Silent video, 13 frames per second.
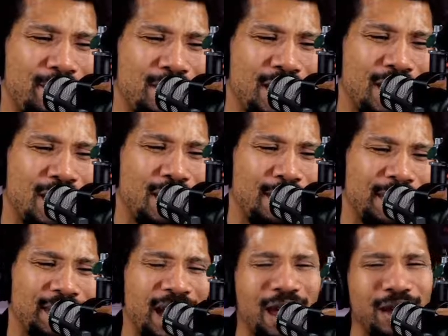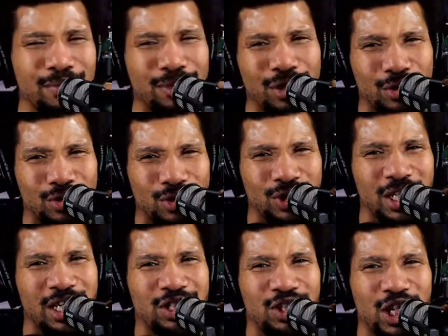now, you know, just
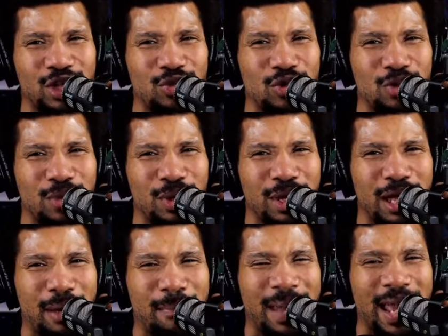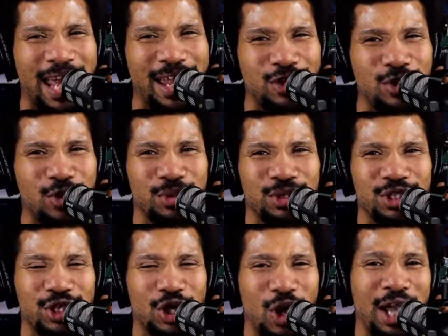in general, main
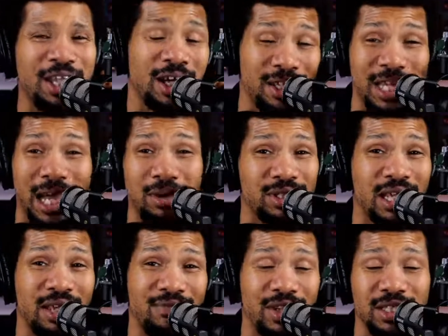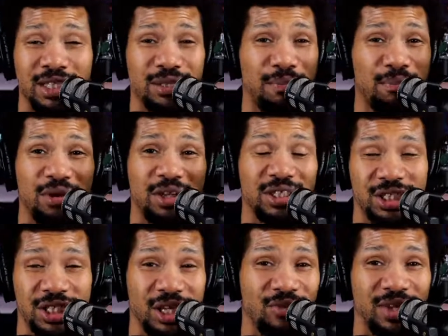news, you know, and you got Now TV's got some brilliant
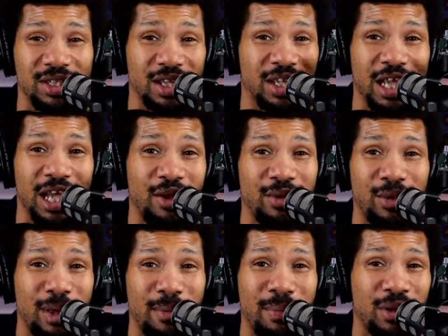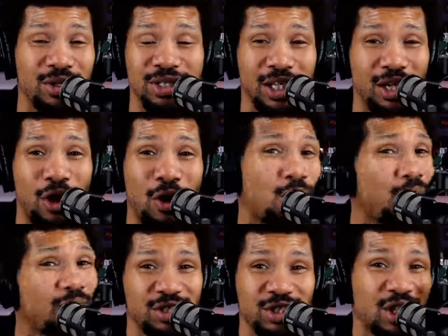series on there anyway, because you got the
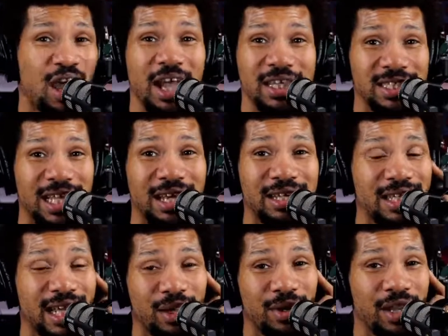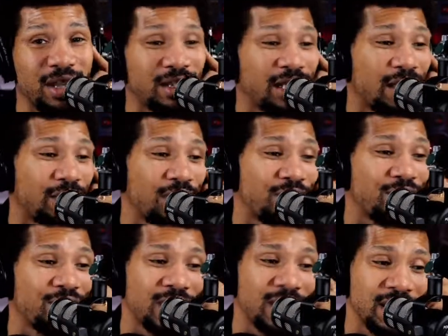whole of Sky's network on there and
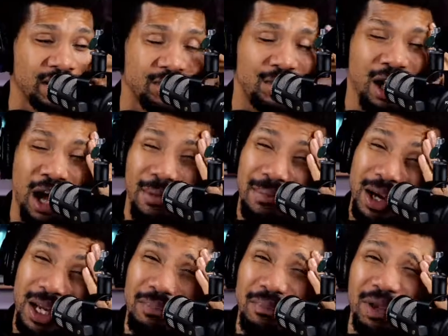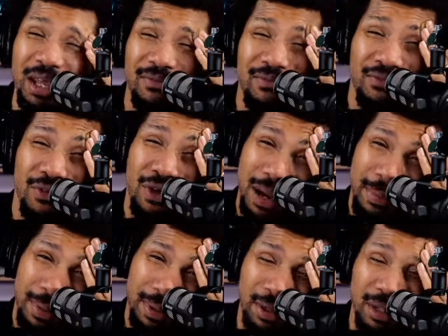everything like that. So I'm not going to bring in 4
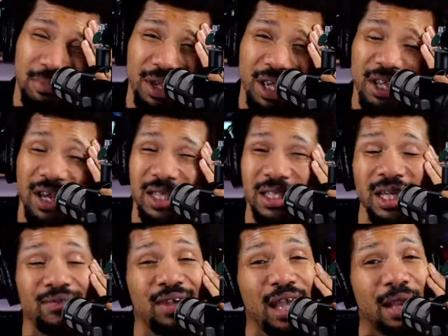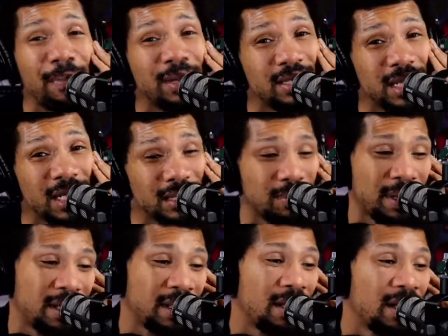app, I'm not going to bring an ITV app into this,
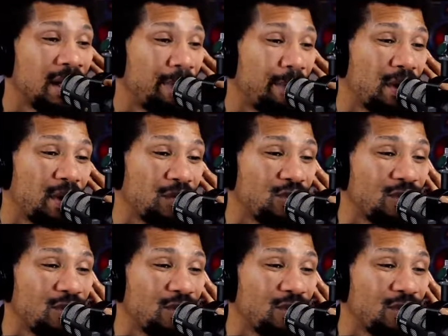man. But